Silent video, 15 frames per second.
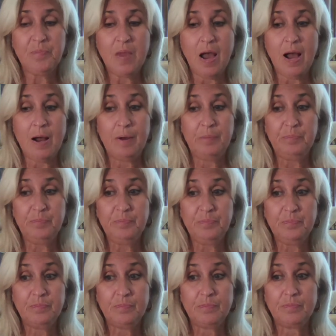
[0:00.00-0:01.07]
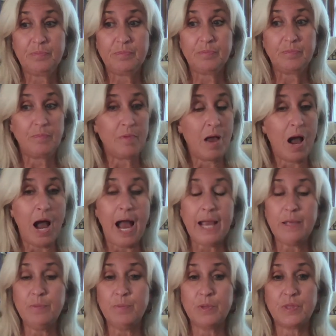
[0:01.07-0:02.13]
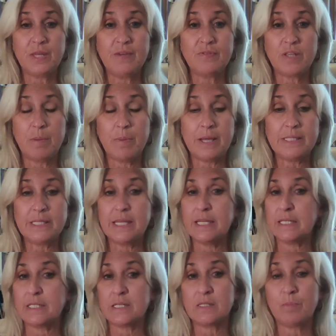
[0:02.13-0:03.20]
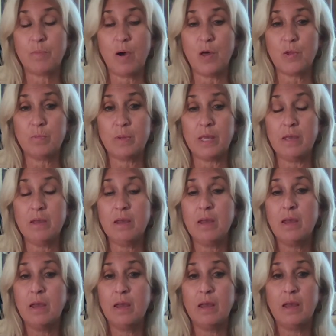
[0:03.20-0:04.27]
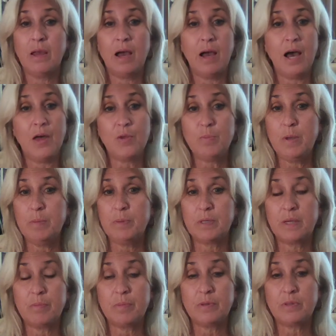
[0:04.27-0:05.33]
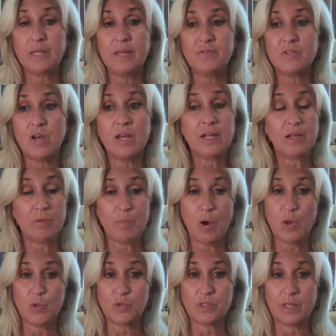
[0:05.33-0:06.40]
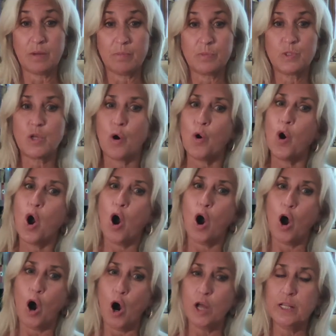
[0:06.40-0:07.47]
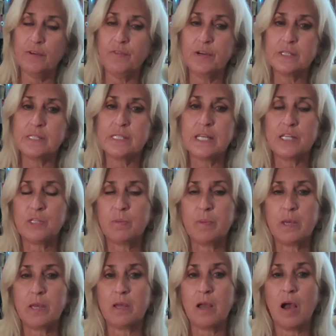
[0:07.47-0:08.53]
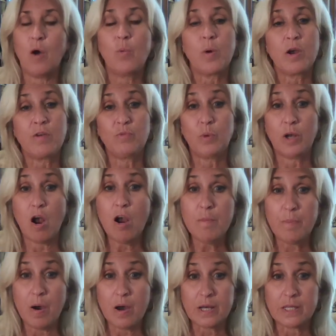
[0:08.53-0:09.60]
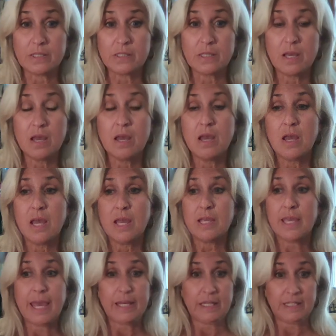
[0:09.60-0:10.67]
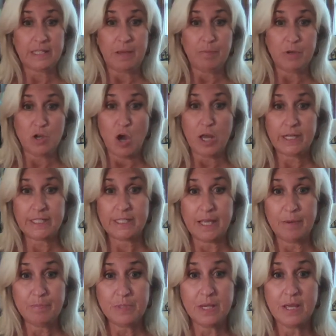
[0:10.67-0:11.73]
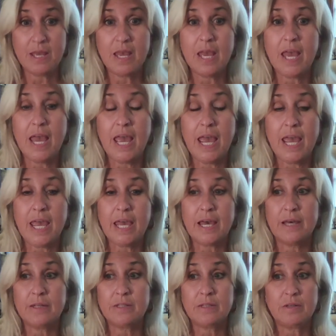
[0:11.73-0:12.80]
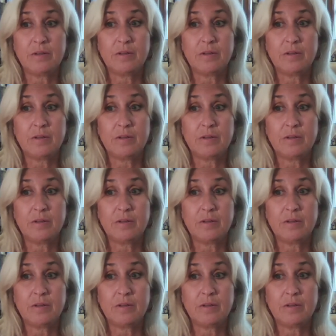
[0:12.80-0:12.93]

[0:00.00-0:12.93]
I can put thieves on my skin. It doesn't bother me. Other people can put thieves on it. It bothers them. So all of us need to be aware of what our bodies can accept and not accept, and